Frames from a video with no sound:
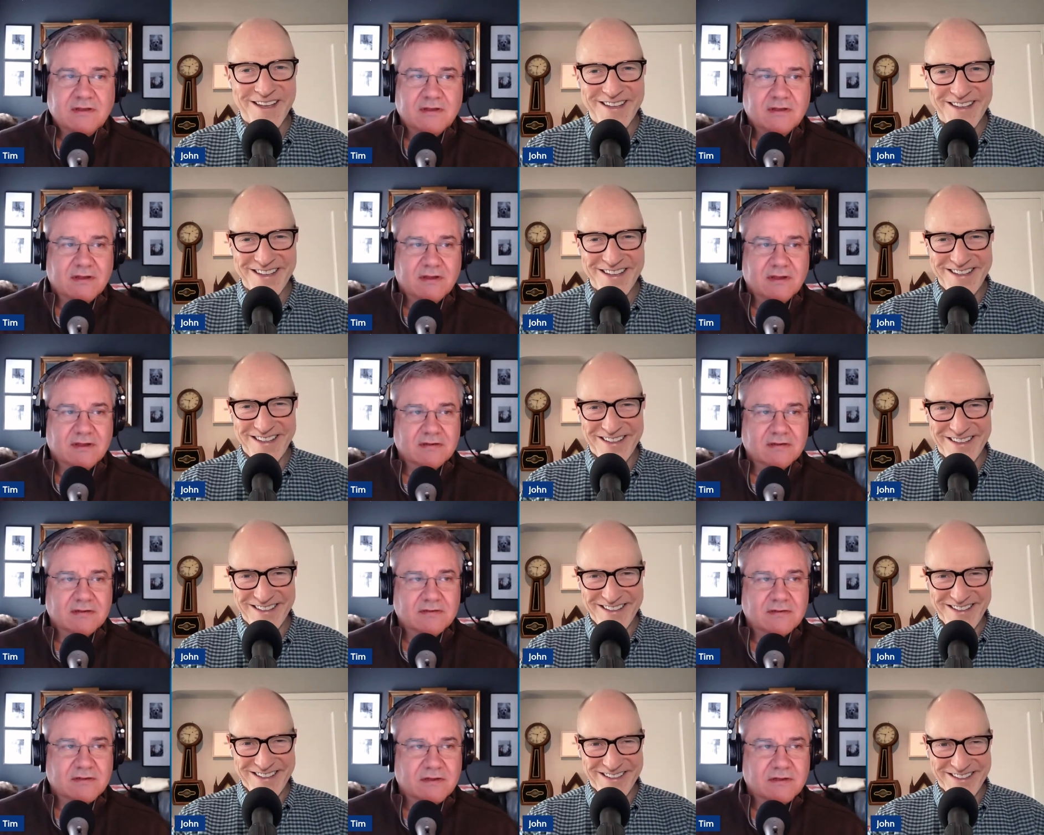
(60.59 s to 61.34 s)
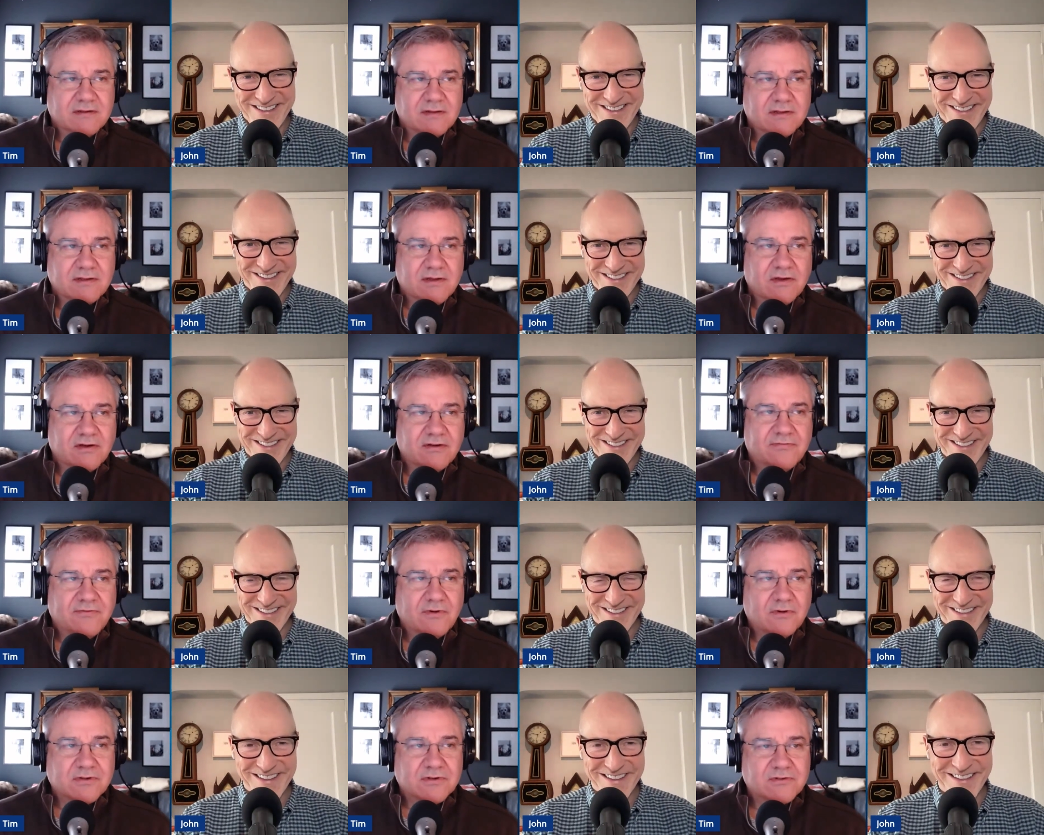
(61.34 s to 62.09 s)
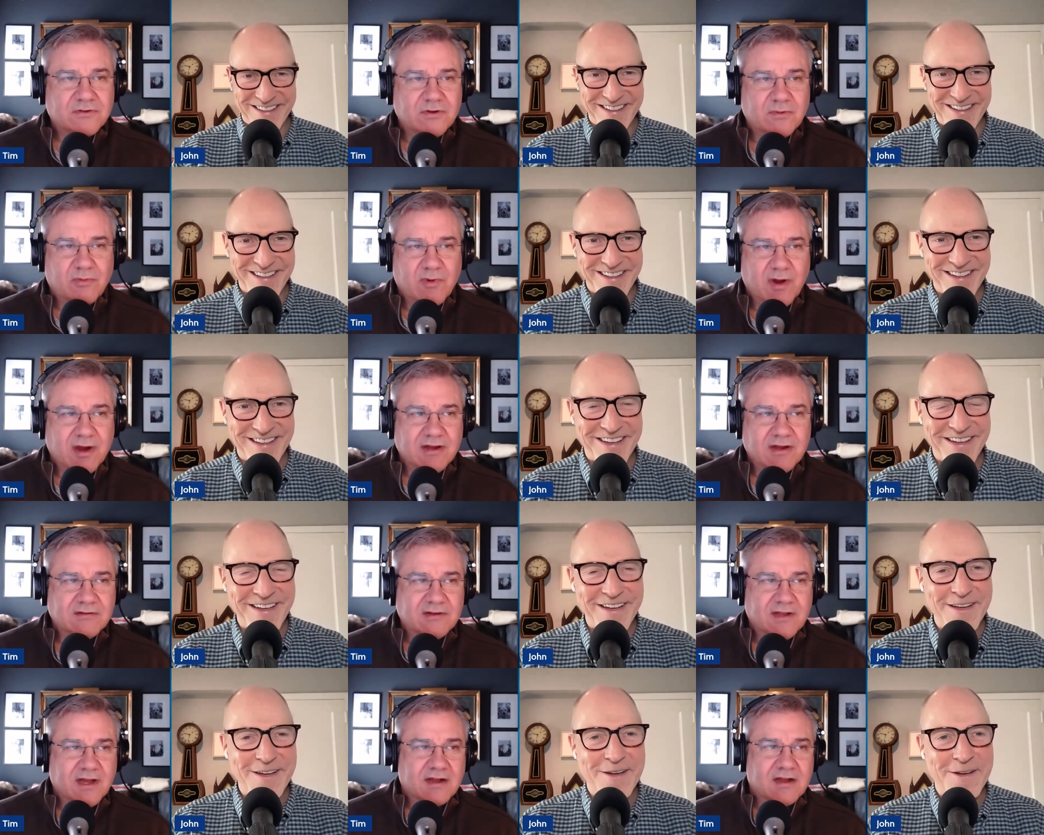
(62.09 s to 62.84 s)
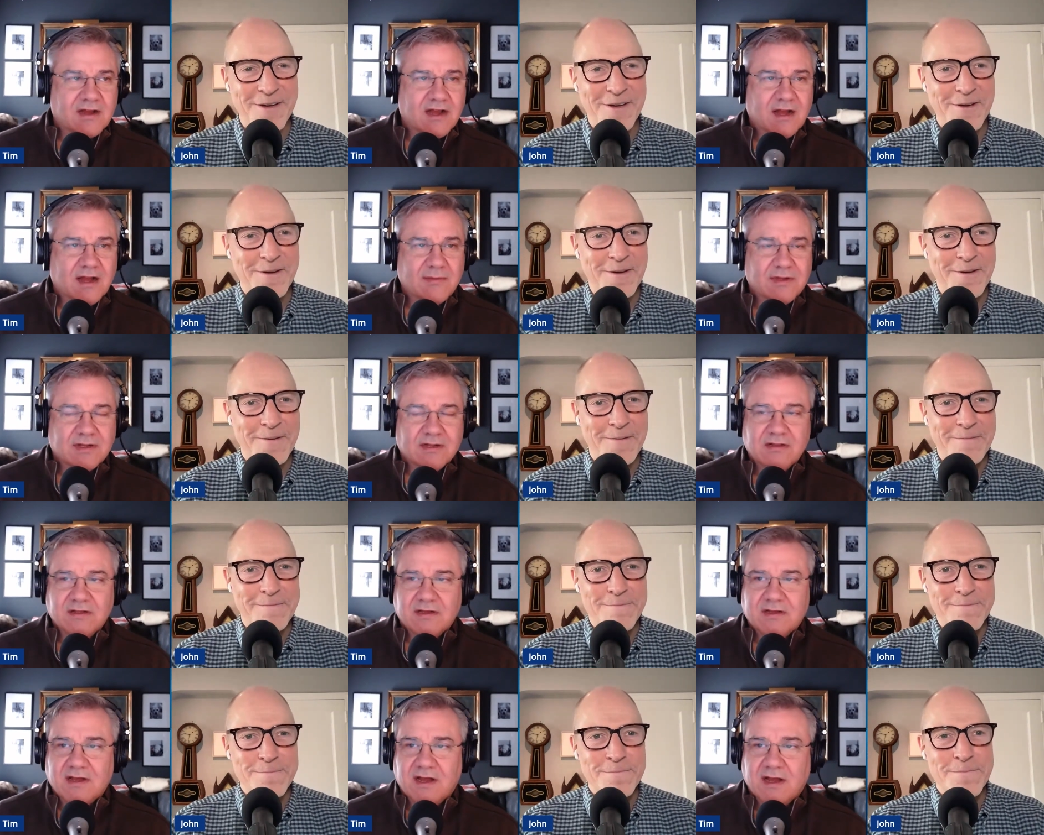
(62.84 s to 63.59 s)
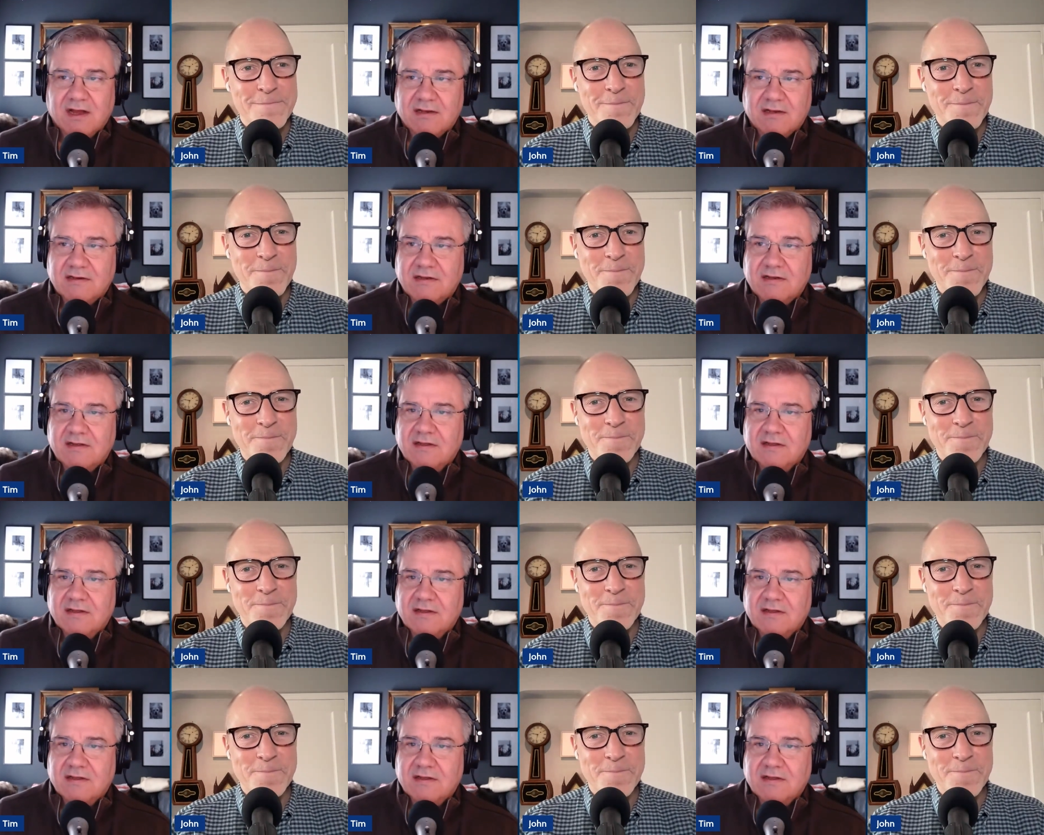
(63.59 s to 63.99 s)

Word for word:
Speaker 1: And uh, you can go to focus group radio dot com and click on